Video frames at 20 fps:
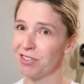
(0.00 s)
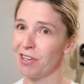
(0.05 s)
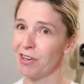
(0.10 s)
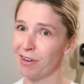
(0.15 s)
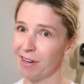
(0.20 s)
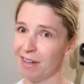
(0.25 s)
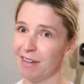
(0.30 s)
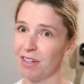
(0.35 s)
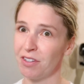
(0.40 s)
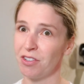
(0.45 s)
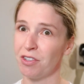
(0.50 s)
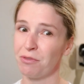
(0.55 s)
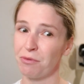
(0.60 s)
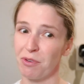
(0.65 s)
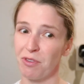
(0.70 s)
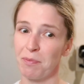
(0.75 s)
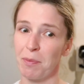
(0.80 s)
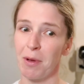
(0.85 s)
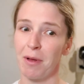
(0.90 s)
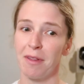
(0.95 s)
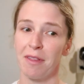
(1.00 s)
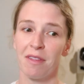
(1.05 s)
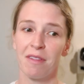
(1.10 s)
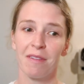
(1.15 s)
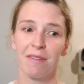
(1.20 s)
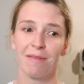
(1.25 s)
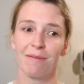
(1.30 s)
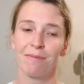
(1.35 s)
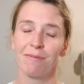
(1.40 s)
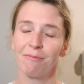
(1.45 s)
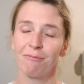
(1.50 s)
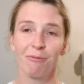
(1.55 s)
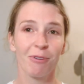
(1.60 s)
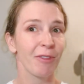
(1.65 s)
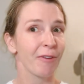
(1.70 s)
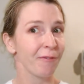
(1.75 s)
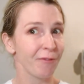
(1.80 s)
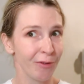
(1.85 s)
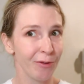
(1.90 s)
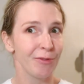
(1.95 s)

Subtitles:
their conditioned response with a few